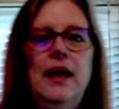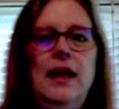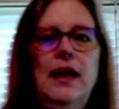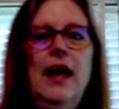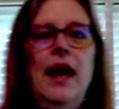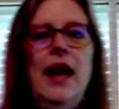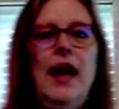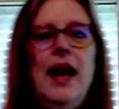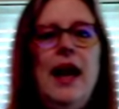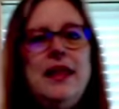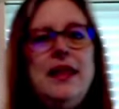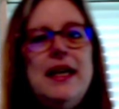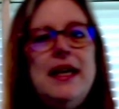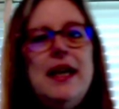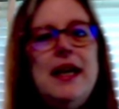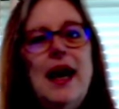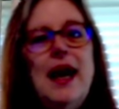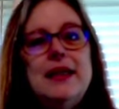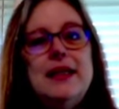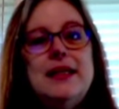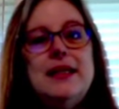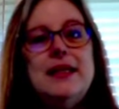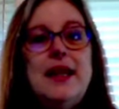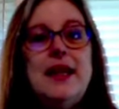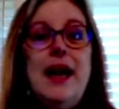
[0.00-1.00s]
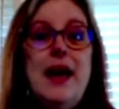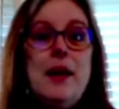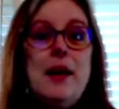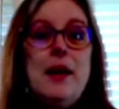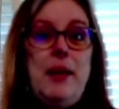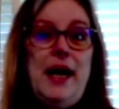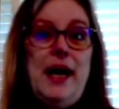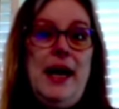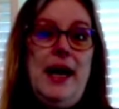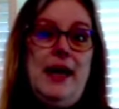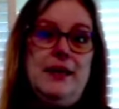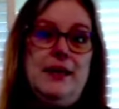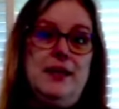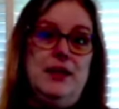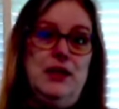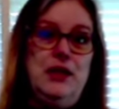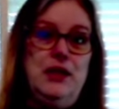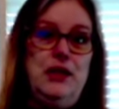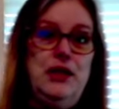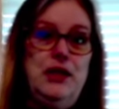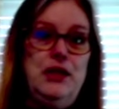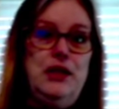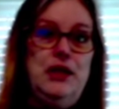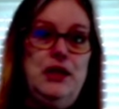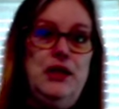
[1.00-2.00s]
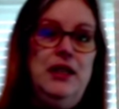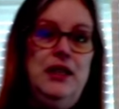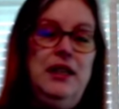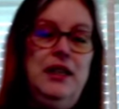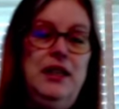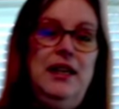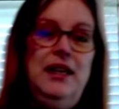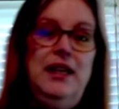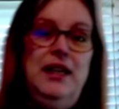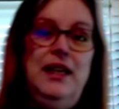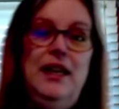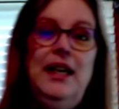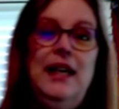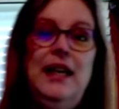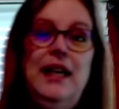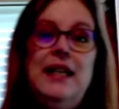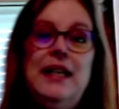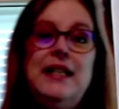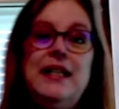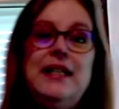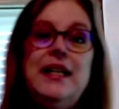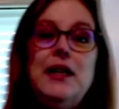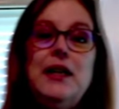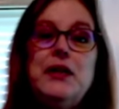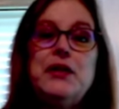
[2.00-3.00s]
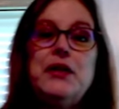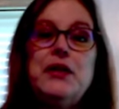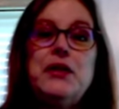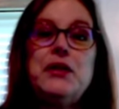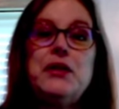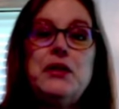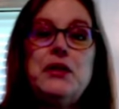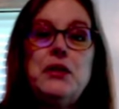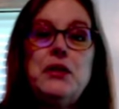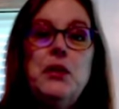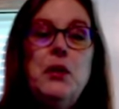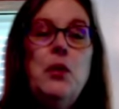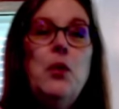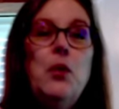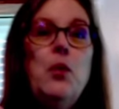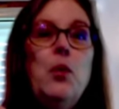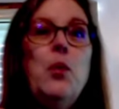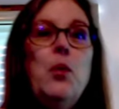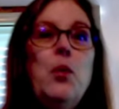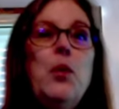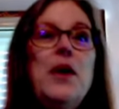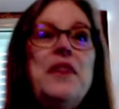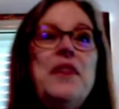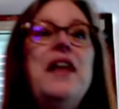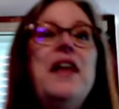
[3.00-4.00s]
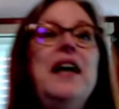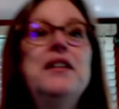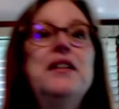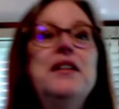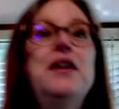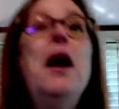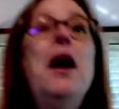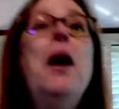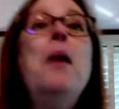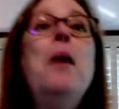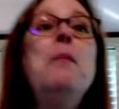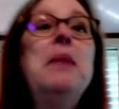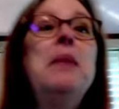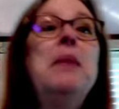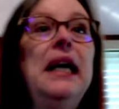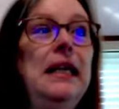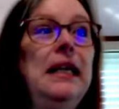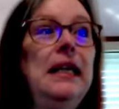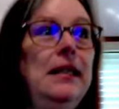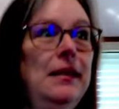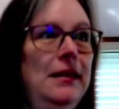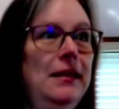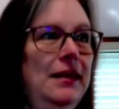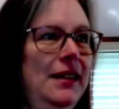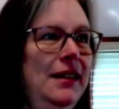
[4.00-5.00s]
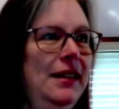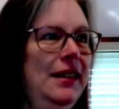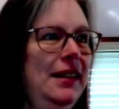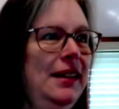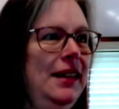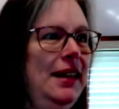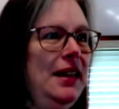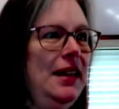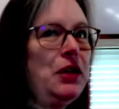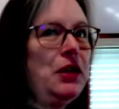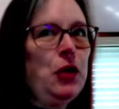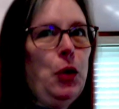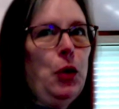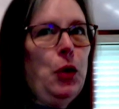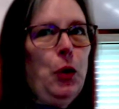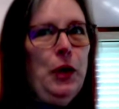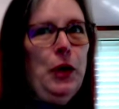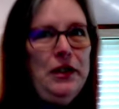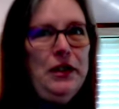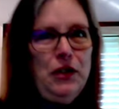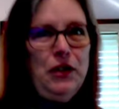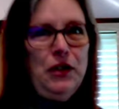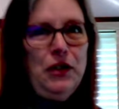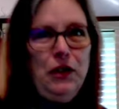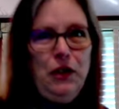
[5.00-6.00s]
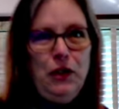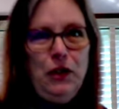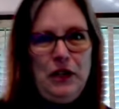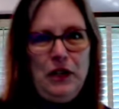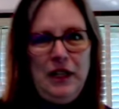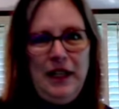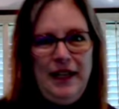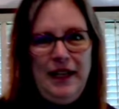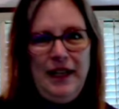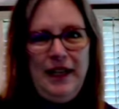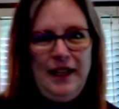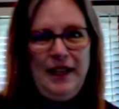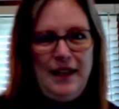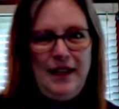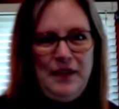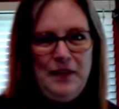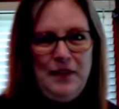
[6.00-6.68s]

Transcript: And the Isaiah passage tells us what that coming is going to look like.